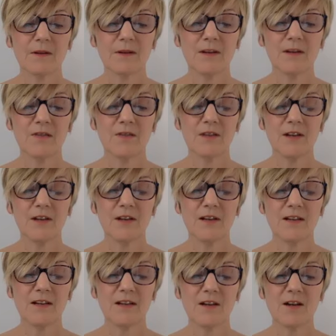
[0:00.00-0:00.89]
And if at
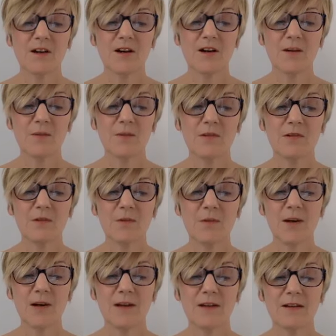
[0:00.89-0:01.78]
any time your
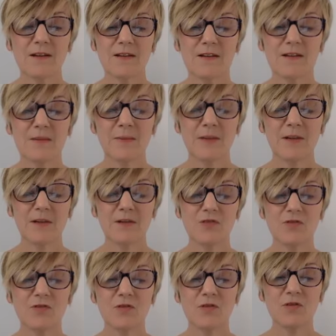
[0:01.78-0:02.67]
awareness is being
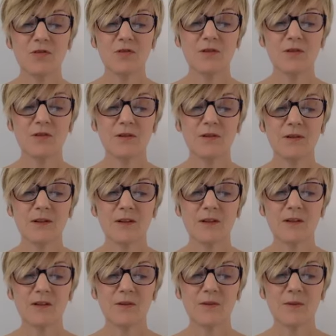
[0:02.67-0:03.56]
drawn
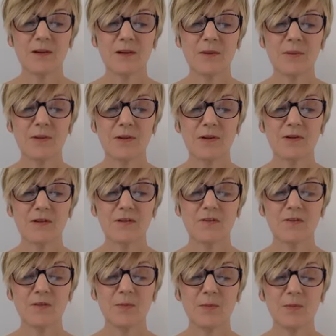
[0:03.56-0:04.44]
to any part
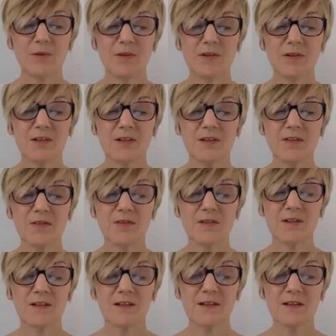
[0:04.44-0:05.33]
of the body,
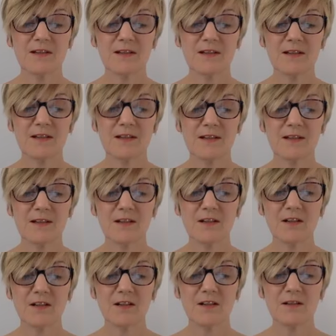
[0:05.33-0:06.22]
physical
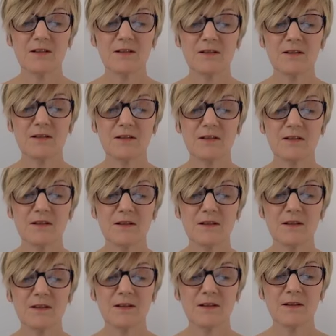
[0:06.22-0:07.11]
sensations,
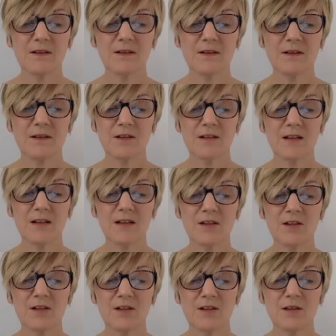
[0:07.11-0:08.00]

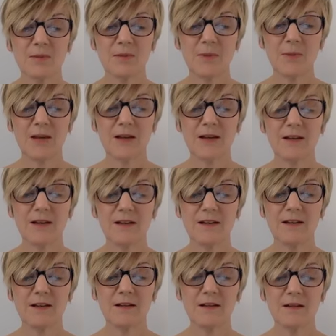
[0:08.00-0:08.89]
tension,
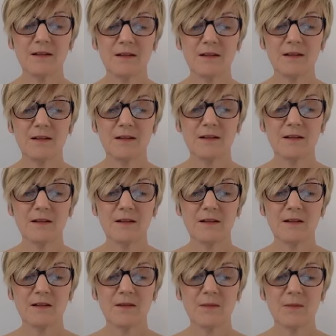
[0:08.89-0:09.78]
pain
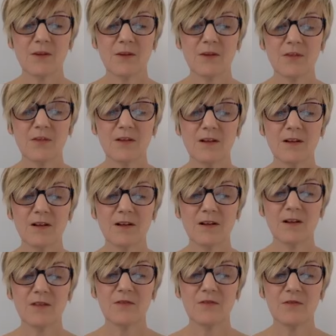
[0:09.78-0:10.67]
that might feel
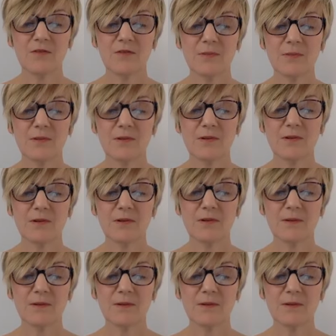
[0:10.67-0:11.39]
uncomfortable,